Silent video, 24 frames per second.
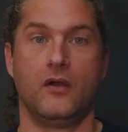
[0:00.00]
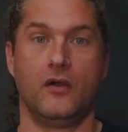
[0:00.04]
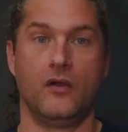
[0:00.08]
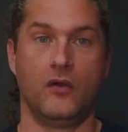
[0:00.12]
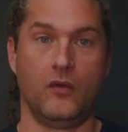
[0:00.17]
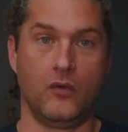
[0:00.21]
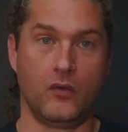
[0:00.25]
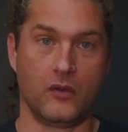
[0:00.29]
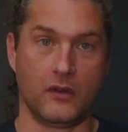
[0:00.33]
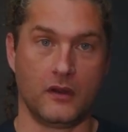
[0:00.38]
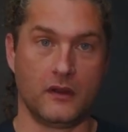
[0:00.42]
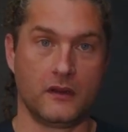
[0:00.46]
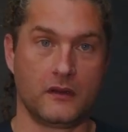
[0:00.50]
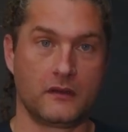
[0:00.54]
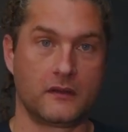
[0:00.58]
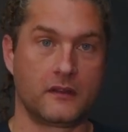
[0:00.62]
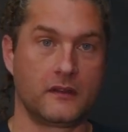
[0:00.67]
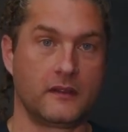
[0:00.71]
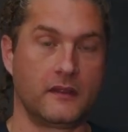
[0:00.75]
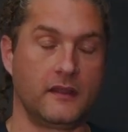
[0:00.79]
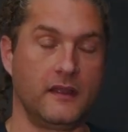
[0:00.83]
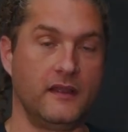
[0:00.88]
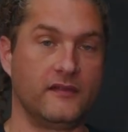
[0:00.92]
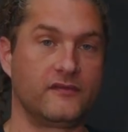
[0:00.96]
or
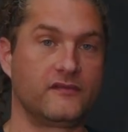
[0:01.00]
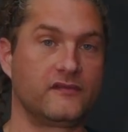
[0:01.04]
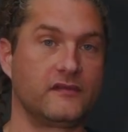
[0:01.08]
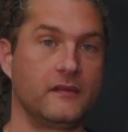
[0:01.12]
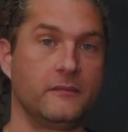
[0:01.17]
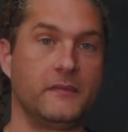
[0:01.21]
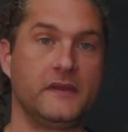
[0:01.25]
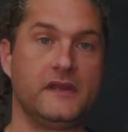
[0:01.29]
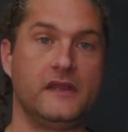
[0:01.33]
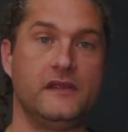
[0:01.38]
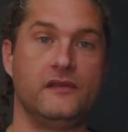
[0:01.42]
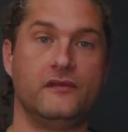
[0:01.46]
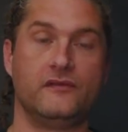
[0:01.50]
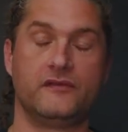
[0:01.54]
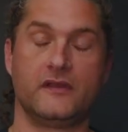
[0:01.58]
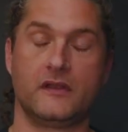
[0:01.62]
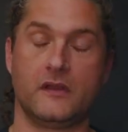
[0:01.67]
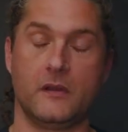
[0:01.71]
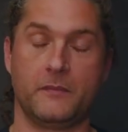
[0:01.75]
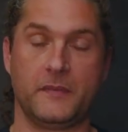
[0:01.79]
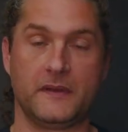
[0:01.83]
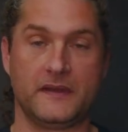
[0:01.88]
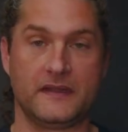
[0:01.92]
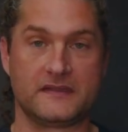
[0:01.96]
it's somebody using
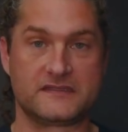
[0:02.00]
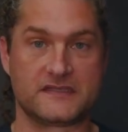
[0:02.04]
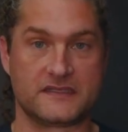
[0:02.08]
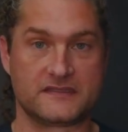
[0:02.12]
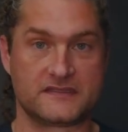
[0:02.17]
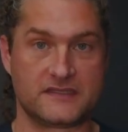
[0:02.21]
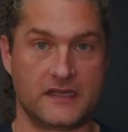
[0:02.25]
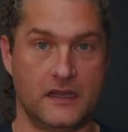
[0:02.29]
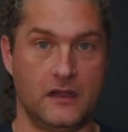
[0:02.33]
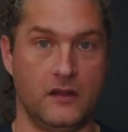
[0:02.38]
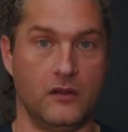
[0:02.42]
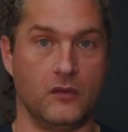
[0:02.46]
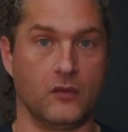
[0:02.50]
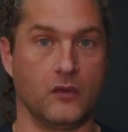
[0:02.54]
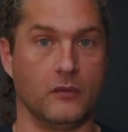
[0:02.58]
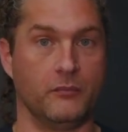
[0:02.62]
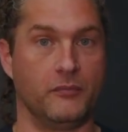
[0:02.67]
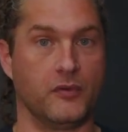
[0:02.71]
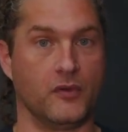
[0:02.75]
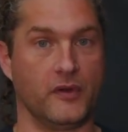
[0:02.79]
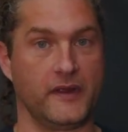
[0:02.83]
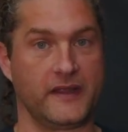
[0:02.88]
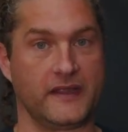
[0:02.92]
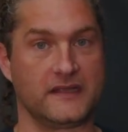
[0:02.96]
OpenSSL or
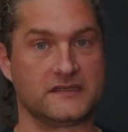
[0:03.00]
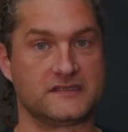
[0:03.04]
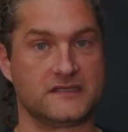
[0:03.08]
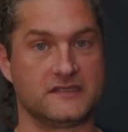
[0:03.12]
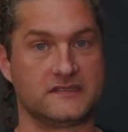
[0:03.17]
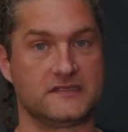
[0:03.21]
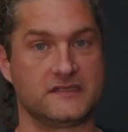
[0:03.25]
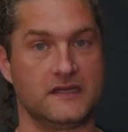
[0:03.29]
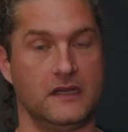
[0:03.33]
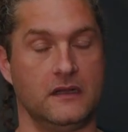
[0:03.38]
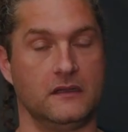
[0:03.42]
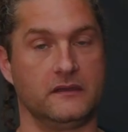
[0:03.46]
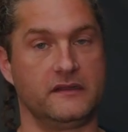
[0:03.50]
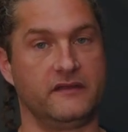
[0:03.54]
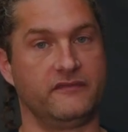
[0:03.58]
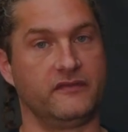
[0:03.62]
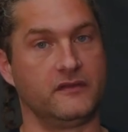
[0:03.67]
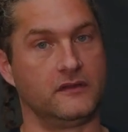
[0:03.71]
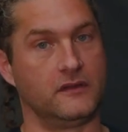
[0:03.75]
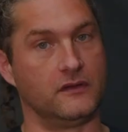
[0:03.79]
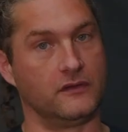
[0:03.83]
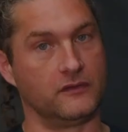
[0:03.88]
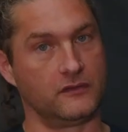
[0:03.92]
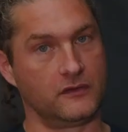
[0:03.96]
BoringSSL,
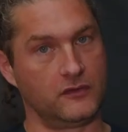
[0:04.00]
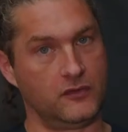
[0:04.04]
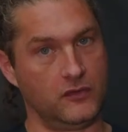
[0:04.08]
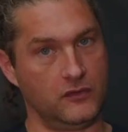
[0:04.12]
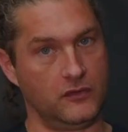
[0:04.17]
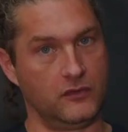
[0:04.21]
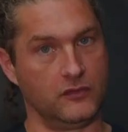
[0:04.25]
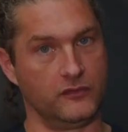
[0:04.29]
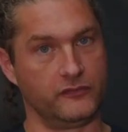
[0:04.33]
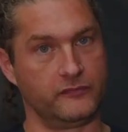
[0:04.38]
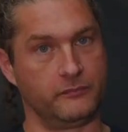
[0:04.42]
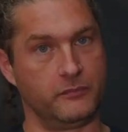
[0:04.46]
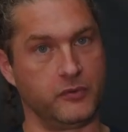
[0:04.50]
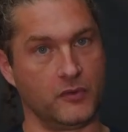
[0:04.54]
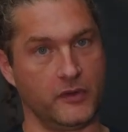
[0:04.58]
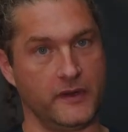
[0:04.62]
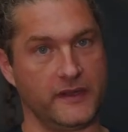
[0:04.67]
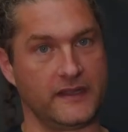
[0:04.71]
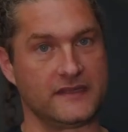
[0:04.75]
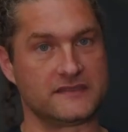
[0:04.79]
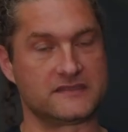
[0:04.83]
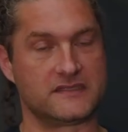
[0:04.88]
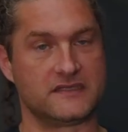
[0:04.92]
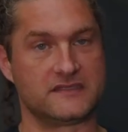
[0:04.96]
even though Google's
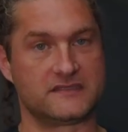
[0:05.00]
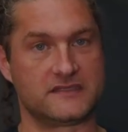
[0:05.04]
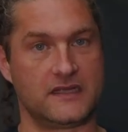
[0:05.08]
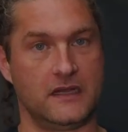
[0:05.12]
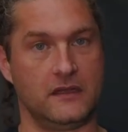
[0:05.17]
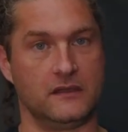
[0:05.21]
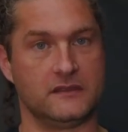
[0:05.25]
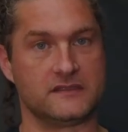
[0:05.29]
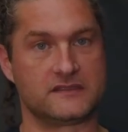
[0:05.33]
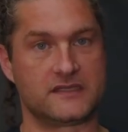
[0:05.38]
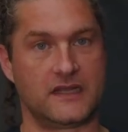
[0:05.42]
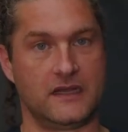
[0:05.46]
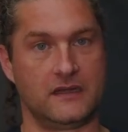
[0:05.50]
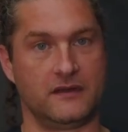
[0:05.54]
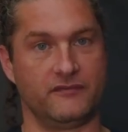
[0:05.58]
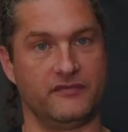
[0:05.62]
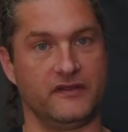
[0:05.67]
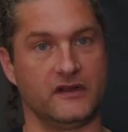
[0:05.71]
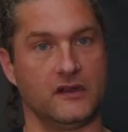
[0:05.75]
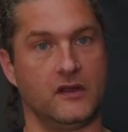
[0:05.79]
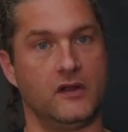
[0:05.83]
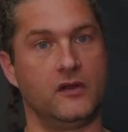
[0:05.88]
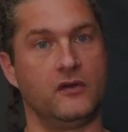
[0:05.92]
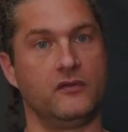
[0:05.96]
BoringSSL is kind of
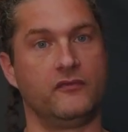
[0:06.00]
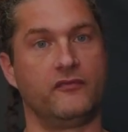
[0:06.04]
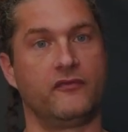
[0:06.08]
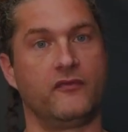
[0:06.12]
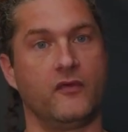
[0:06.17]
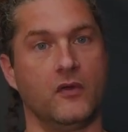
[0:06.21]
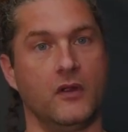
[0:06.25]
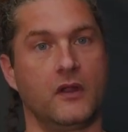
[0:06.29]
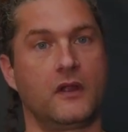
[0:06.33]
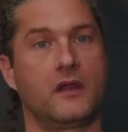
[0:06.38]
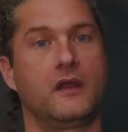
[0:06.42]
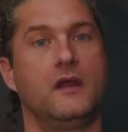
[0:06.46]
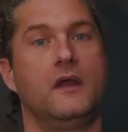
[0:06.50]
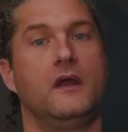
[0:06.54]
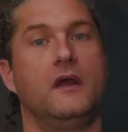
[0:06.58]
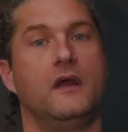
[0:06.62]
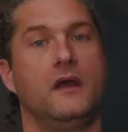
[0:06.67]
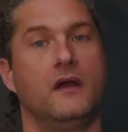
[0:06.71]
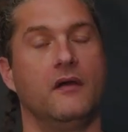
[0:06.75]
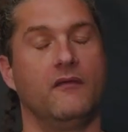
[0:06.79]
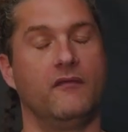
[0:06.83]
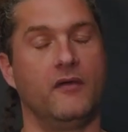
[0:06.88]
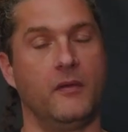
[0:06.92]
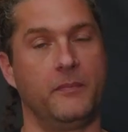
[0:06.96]
their own fork
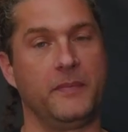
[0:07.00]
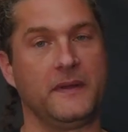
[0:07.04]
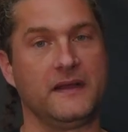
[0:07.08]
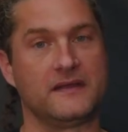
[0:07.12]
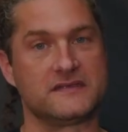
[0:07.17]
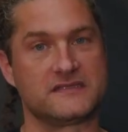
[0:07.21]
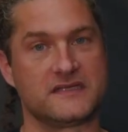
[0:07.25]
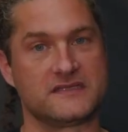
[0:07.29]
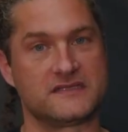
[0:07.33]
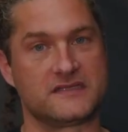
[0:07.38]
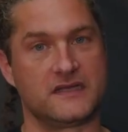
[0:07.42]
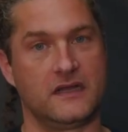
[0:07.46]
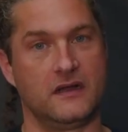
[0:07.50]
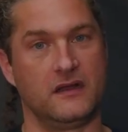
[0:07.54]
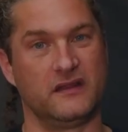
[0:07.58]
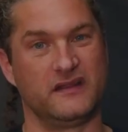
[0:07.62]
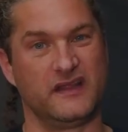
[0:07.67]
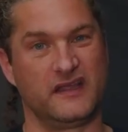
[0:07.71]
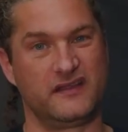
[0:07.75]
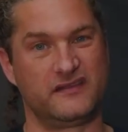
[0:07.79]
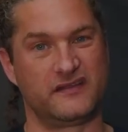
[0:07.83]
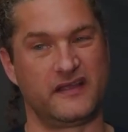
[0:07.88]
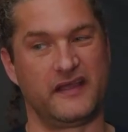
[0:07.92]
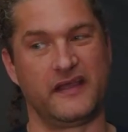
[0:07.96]
of OpenSSL, and
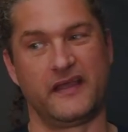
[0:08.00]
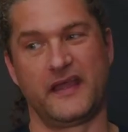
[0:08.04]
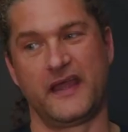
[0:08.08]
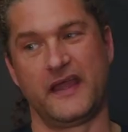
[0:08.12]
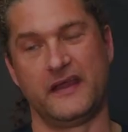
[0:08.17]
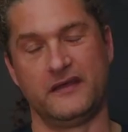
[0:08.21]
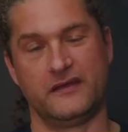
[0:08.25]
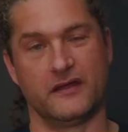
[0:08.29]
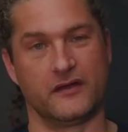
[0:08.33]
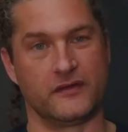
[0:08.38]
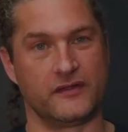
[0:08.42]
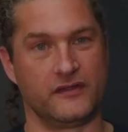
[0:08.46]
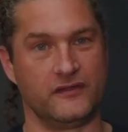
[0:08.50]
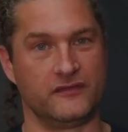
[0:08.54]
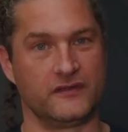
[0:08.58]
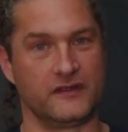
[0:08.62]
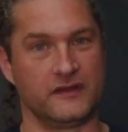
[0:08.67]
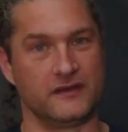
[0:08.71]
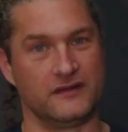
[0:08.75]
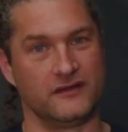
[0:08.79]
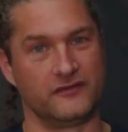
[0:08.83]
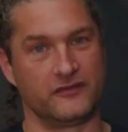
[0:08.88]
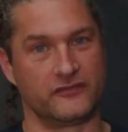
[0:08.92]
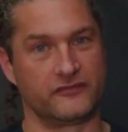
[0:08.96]
they say, hey, don't use
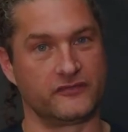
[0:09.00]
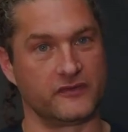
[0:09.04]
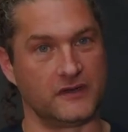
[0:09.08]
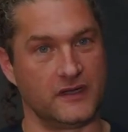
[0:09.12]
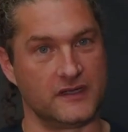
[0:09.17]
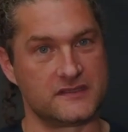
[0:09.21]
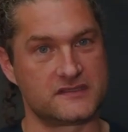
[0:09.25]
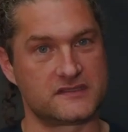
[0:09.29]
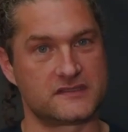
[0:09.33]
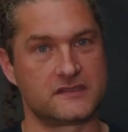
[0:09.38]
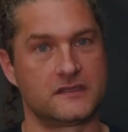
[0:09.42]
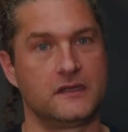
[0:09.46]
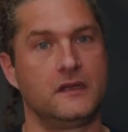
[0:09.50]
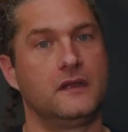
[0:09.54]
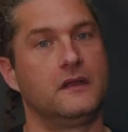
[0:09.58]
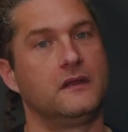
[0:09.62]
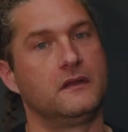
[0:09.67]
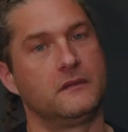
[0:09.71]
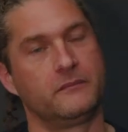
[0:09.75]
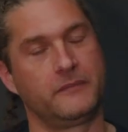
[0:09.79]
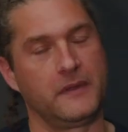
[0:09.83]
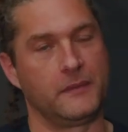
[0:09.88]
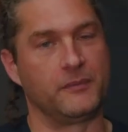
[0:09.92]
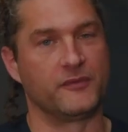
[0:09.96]
it, this is for us,
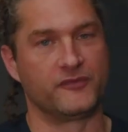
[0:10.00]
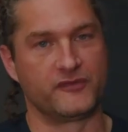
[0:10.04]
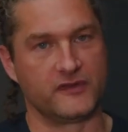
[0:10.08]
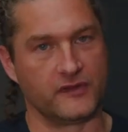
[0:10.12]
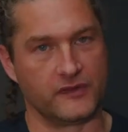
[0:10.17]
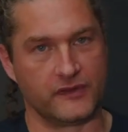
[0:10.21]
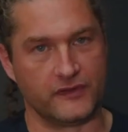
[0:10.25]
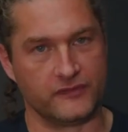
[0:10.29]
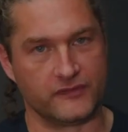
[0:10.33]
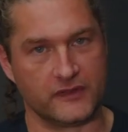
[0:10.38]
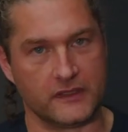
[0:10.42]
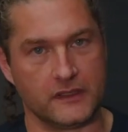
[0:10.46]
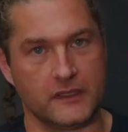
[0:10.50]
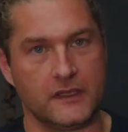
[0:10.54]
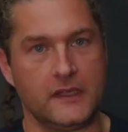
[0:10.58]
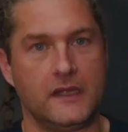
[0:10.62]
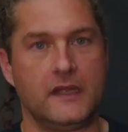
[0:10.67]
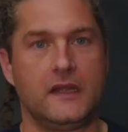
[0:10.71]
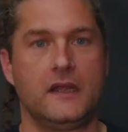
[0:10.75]
people still use it.